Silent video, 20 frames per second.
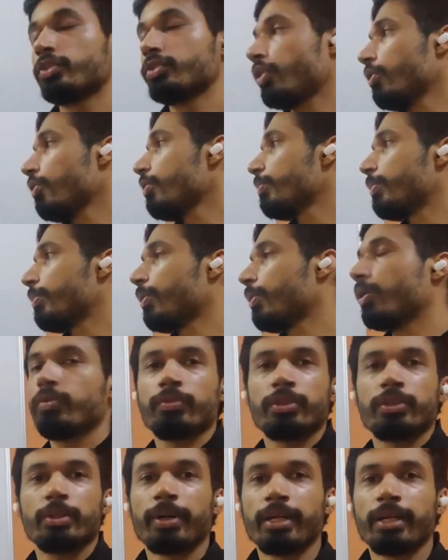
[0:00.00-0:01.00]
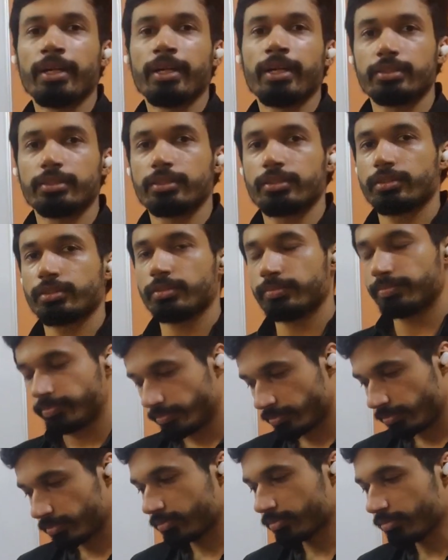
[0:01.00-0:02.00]
you're solving problem with a binary search.
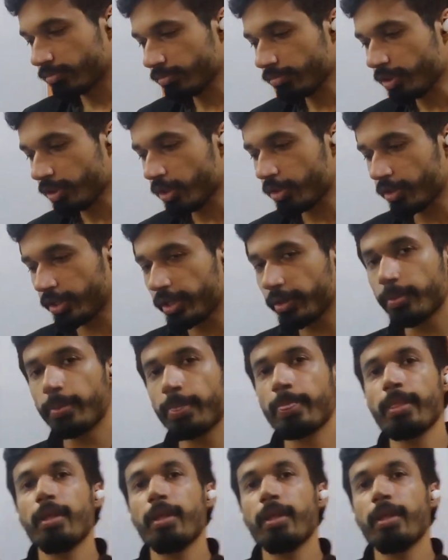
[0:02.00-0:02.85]
Okay,